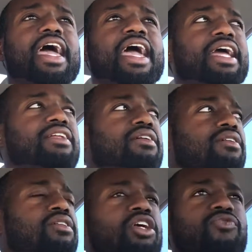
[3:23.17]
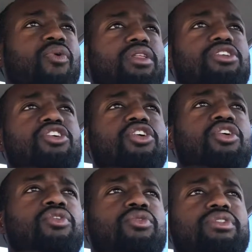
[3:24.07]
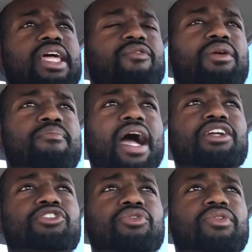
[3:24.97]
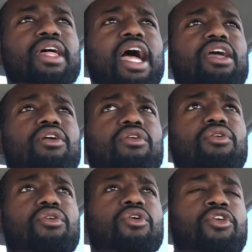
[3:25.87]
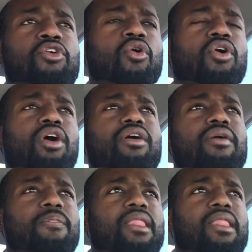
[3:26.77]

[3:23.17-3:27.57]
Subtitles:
and look for these cues that remind you that your